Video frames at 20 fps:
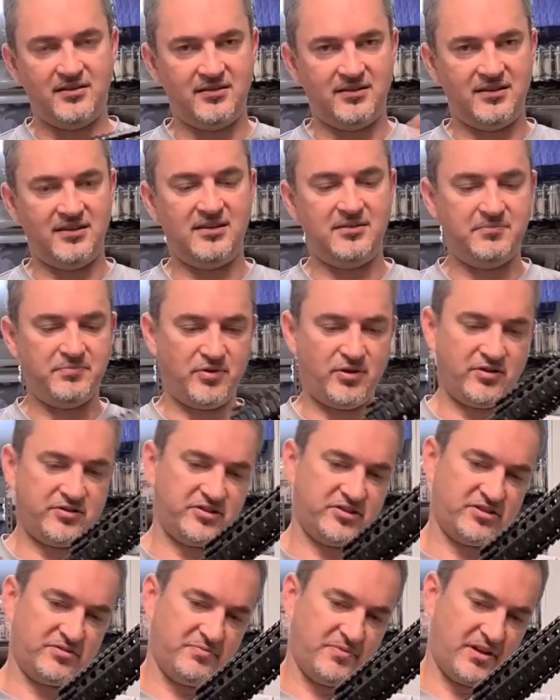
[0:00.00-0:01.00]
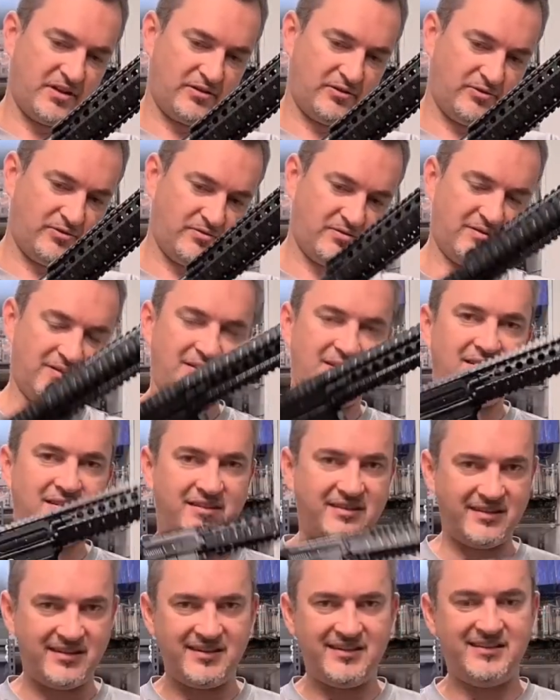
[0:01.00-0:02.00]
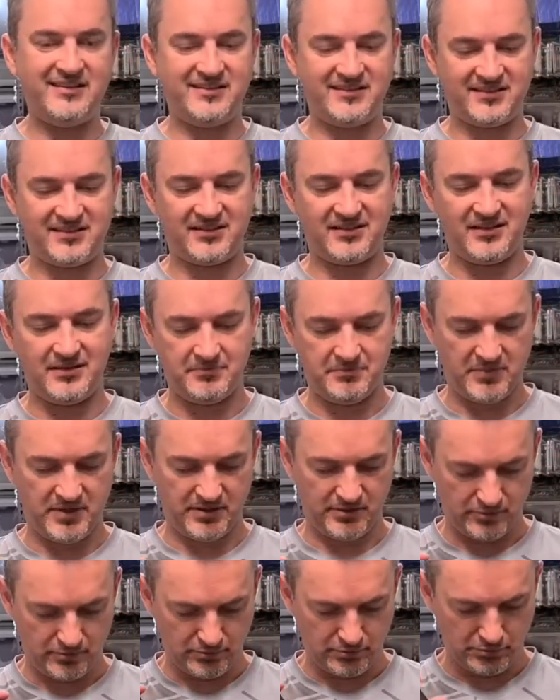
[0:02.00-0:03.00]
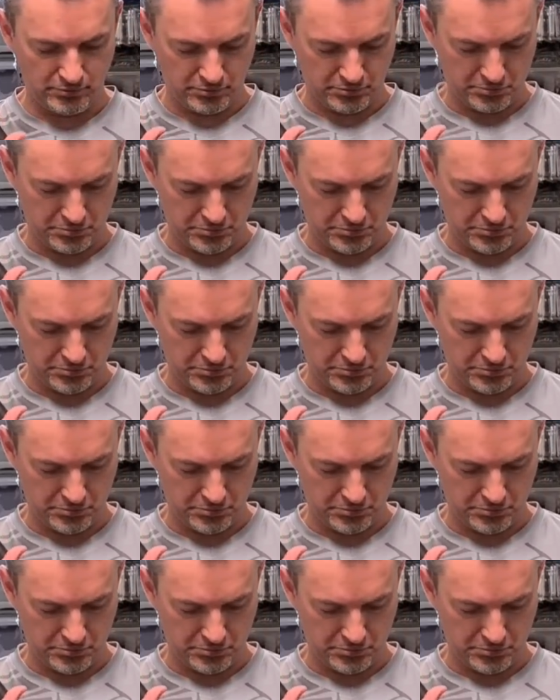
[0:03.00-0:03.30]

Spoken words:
gearbox is metal, gears are metal,